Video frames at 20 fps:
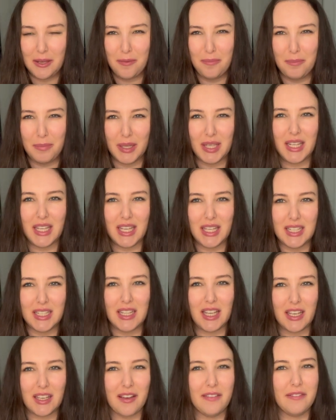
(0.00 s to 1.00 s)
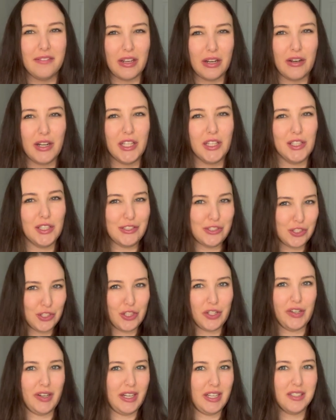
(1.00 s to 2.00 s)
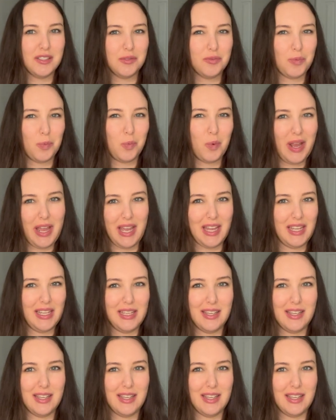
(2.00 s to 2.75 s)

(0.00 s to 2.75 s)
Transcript: but in like a very luxurious way.